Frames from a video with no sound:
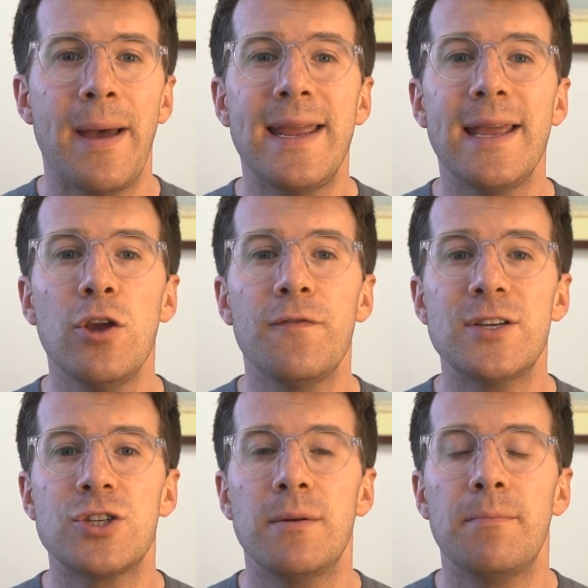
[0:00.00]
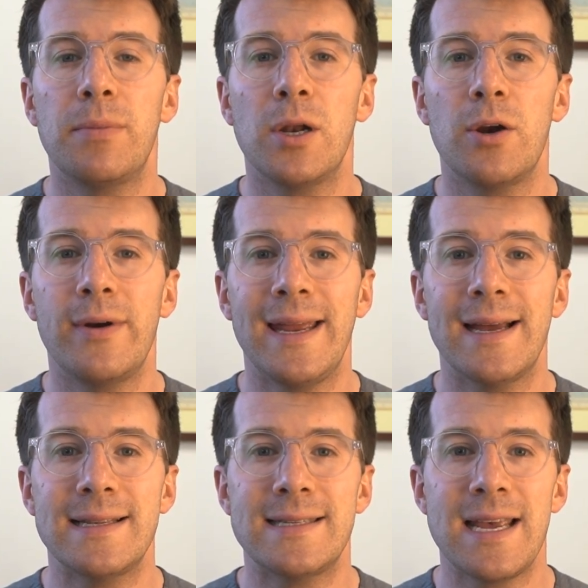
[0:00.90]
making your vision blurry
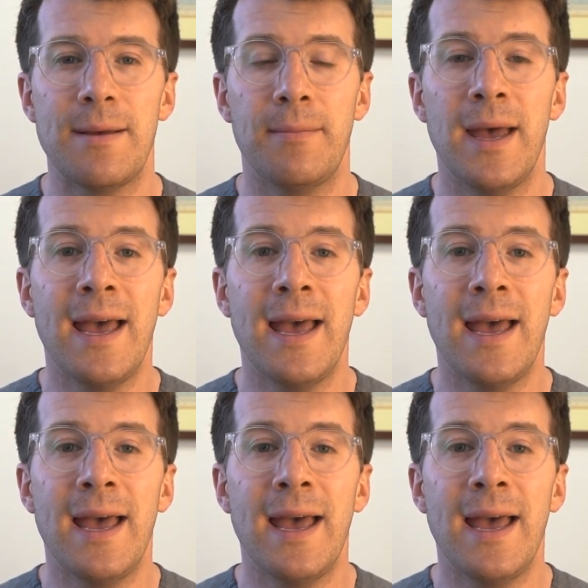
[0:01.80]
and dim.